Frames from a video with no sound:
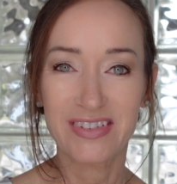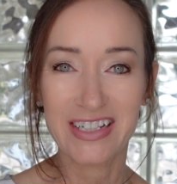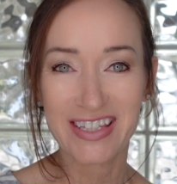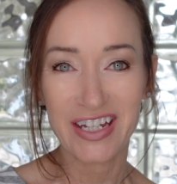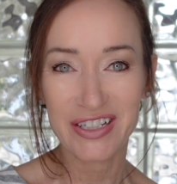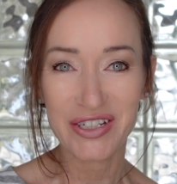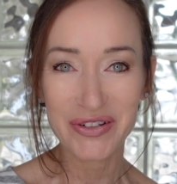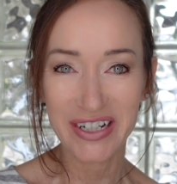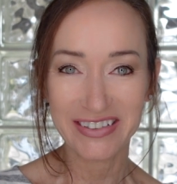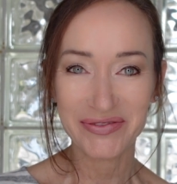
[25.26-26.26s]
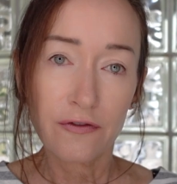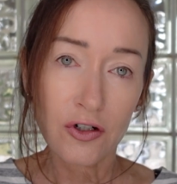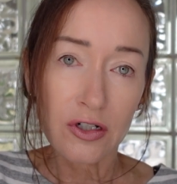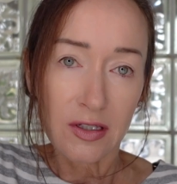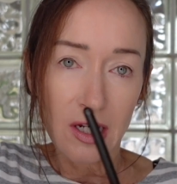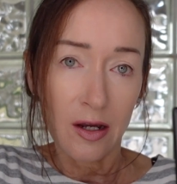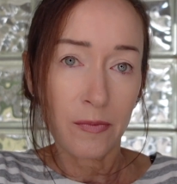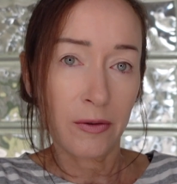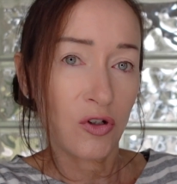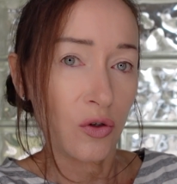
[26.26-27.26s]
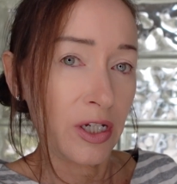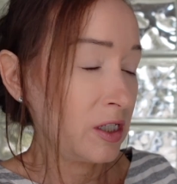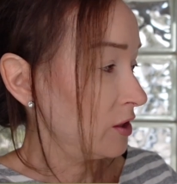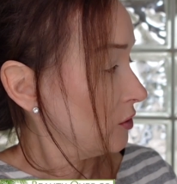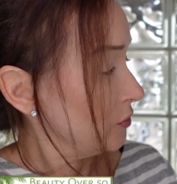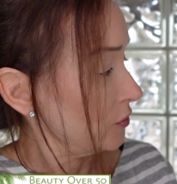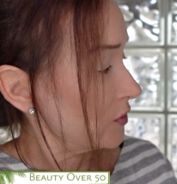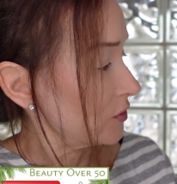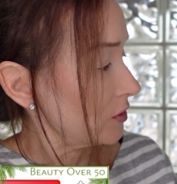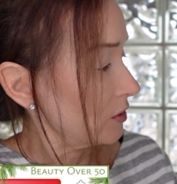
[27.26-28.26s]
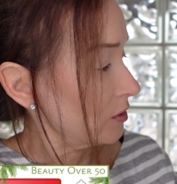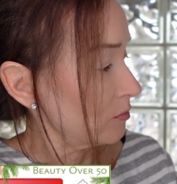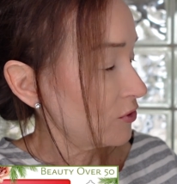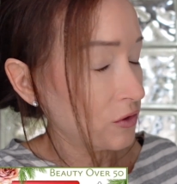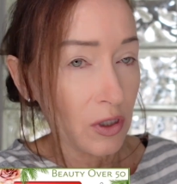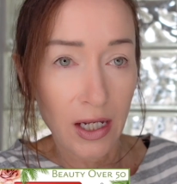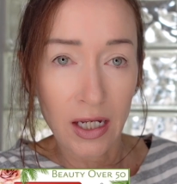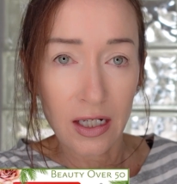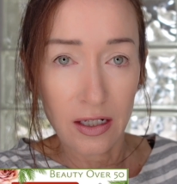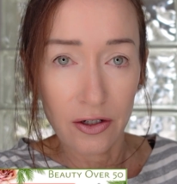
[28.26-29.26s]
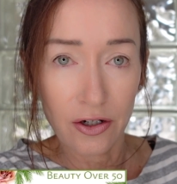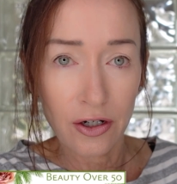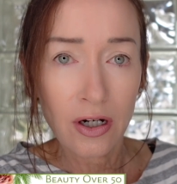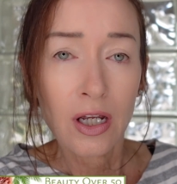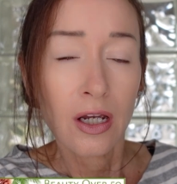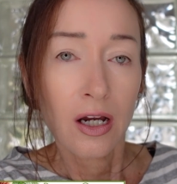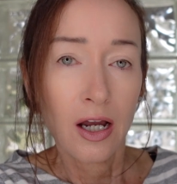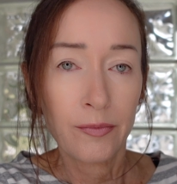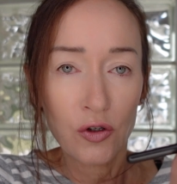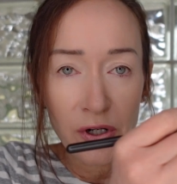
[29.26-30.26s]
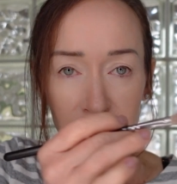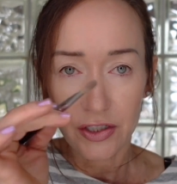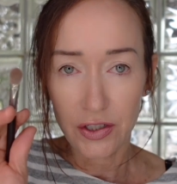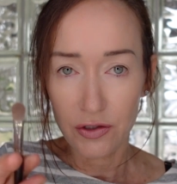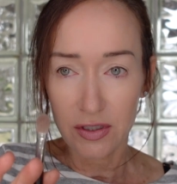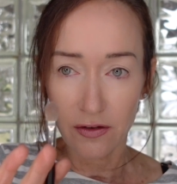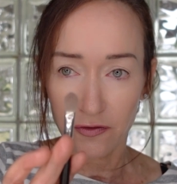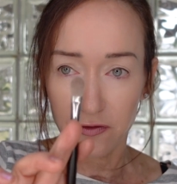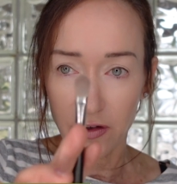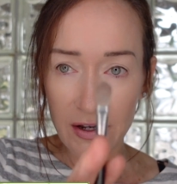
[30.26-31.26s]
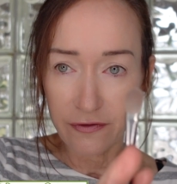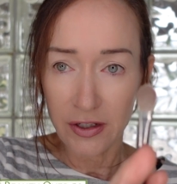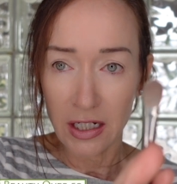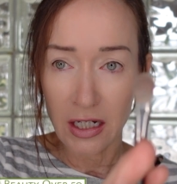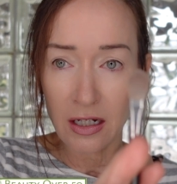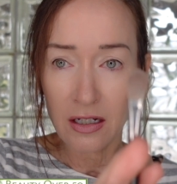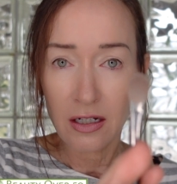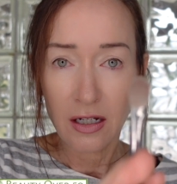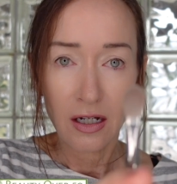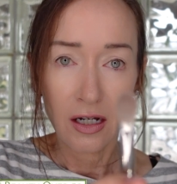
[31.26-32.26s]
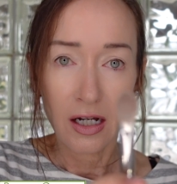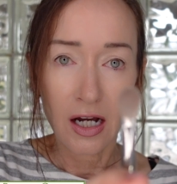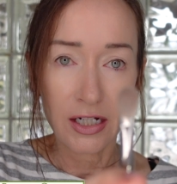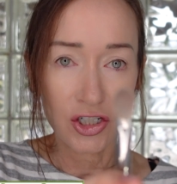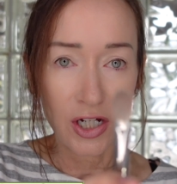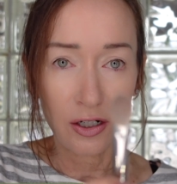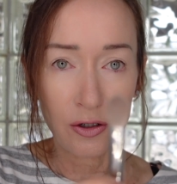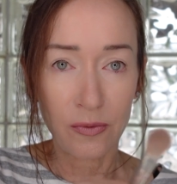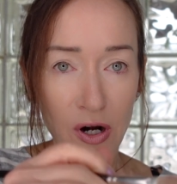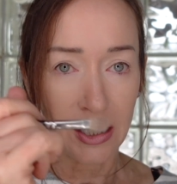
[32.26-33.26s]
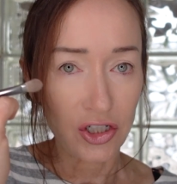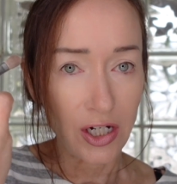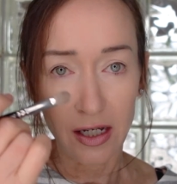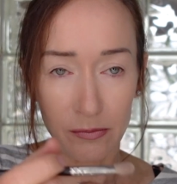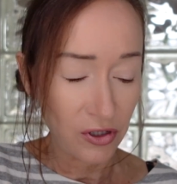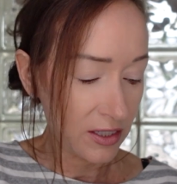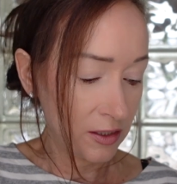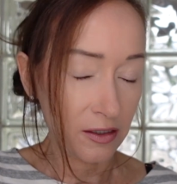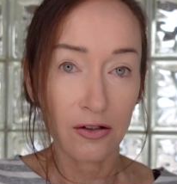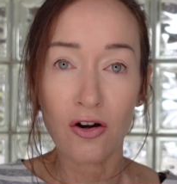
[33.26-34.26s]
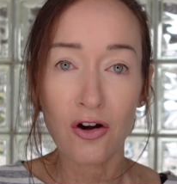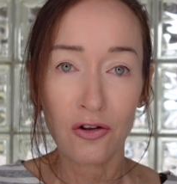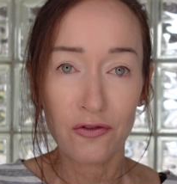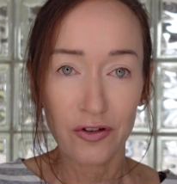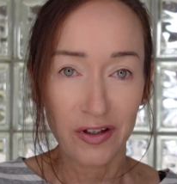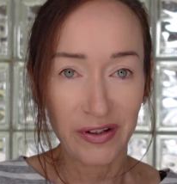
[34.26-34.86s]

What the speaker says: let's get to it. First up, I'm going to use Brule here. I'm going to use a fluffy eyeshadow brush and blend it all over the